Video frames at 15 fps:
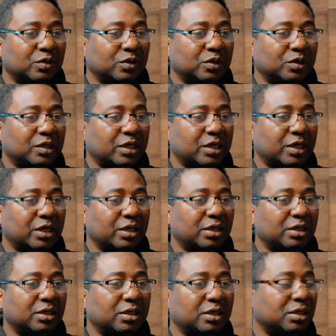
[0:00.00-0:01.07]
Okay.
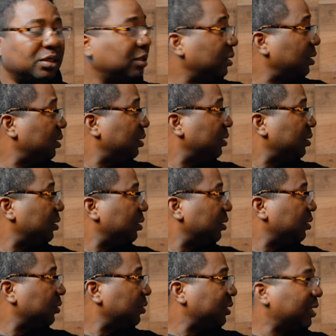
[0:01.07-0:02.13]

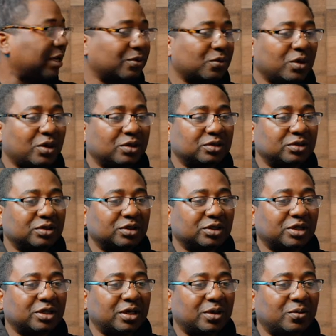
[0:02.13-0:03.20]
So that works.
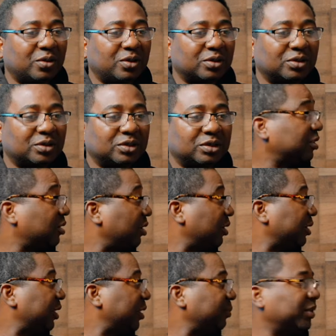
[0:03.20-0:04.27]
Shutter works. Color
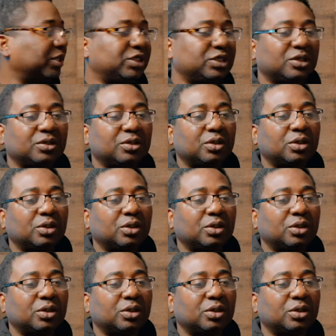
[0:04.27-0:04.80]
temperature.